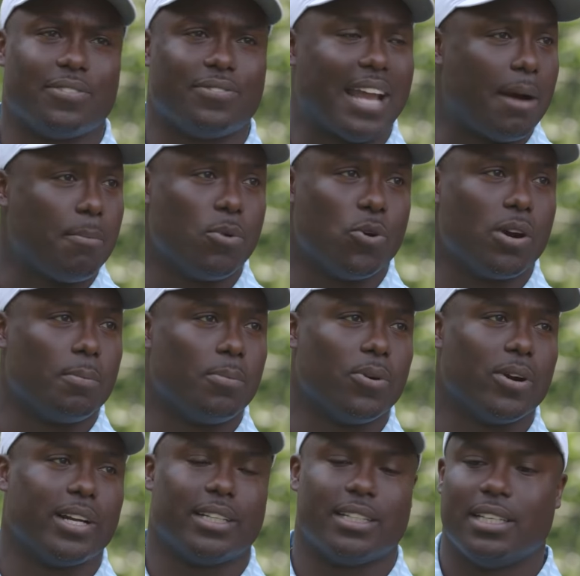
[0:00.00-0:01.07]
if not more
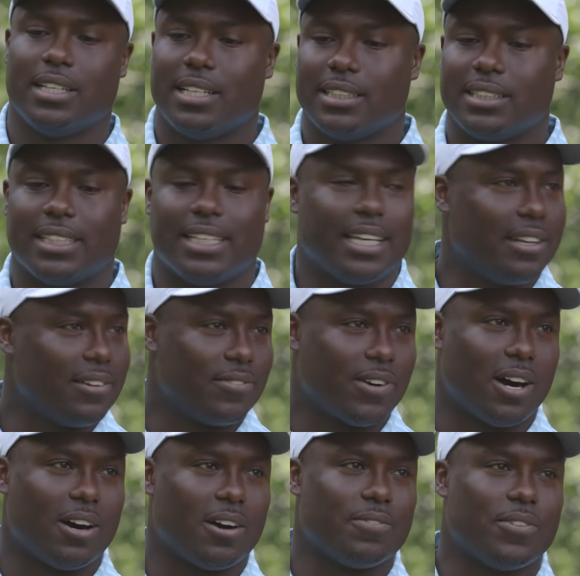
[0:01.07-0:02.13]
important, to get
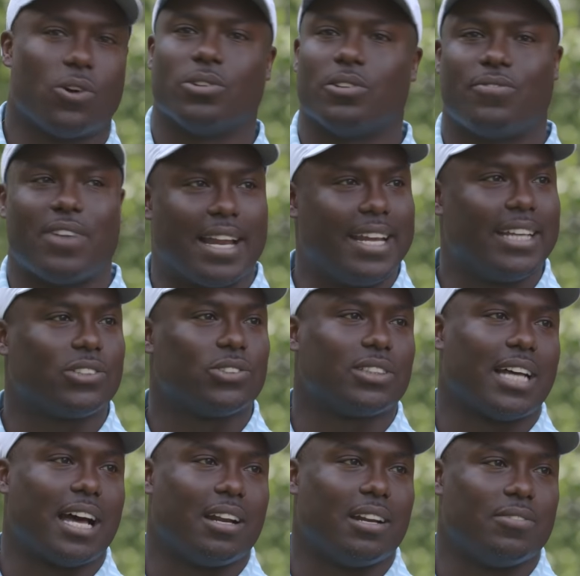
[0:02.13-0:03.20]
involved on the financial
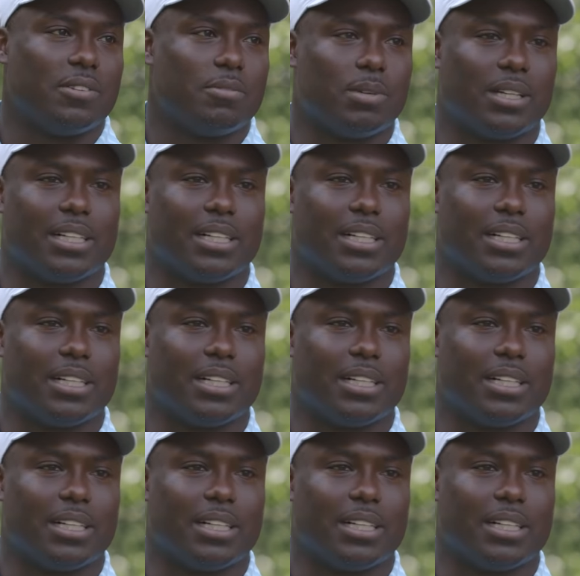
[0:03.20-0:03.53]
side of it.